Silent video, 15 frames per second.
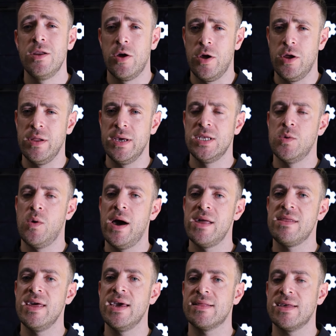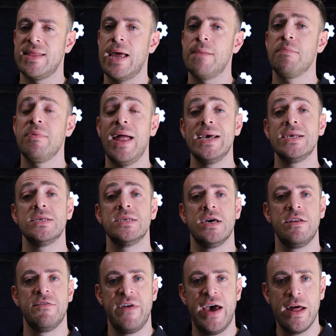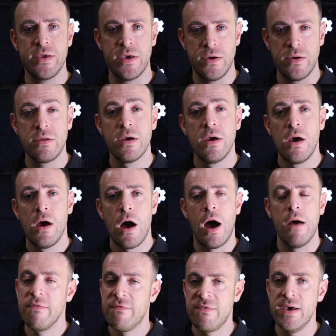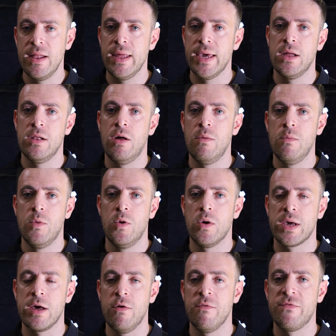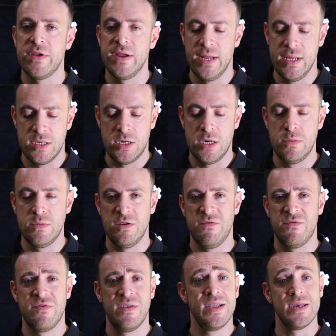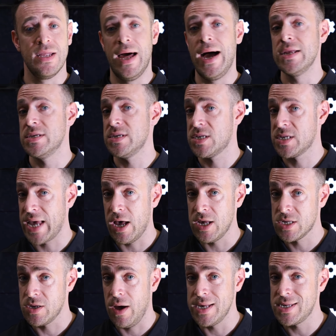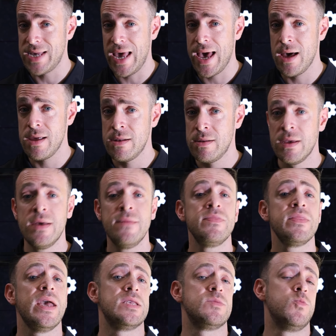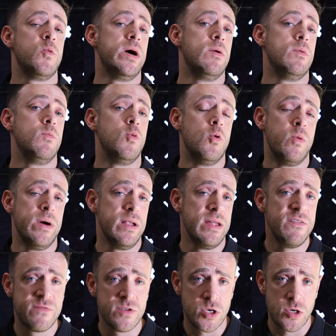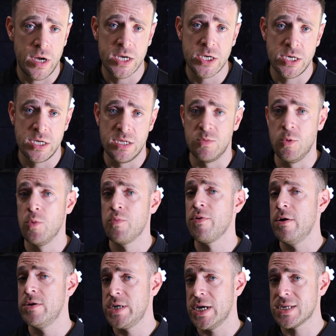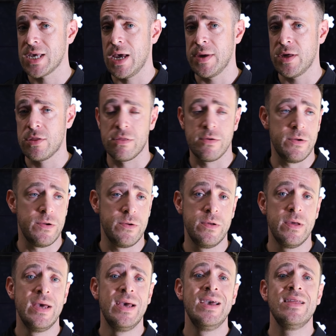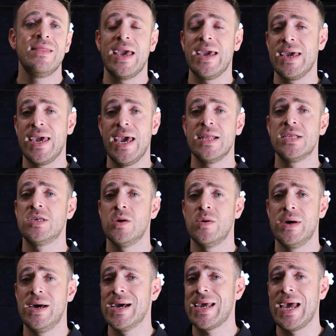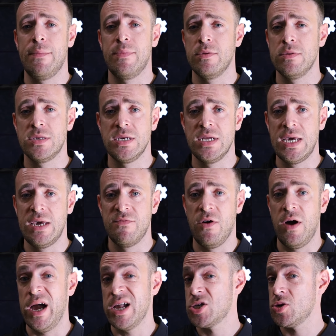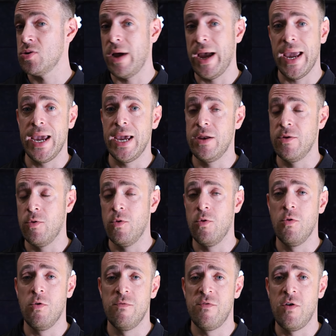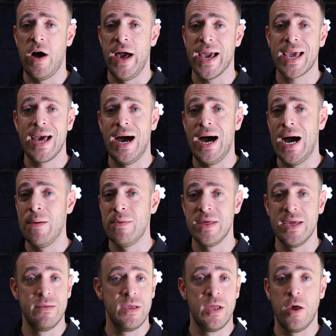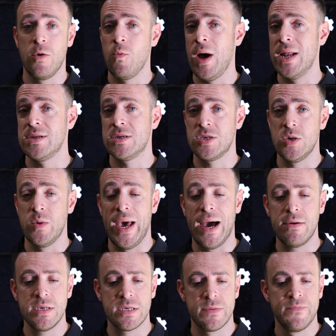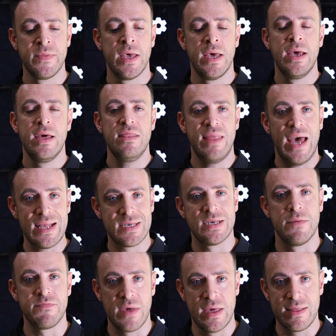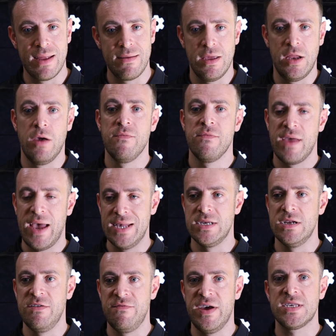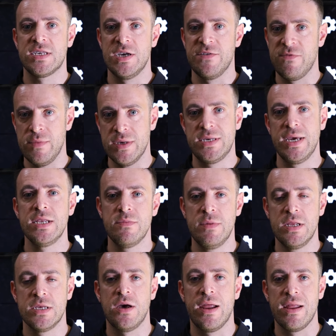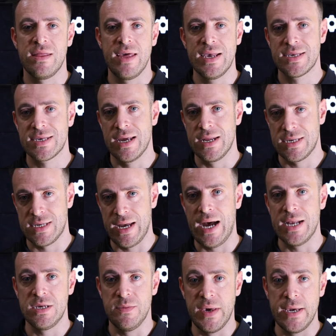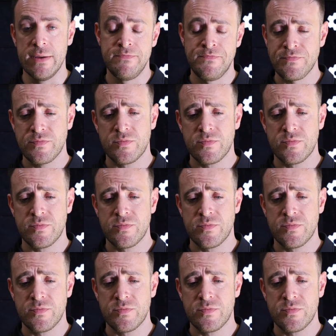Not only do I think that that place is undervalued, I'm feeling a lot more confident in terms of it's a larger size town. It's well more well infrastructured. There's more projects coming through. They can get to a capital city via train or via car within, you know, 1 to 2 hours. That's something that, you know, as an investor from a sentiment side of things, going to start to be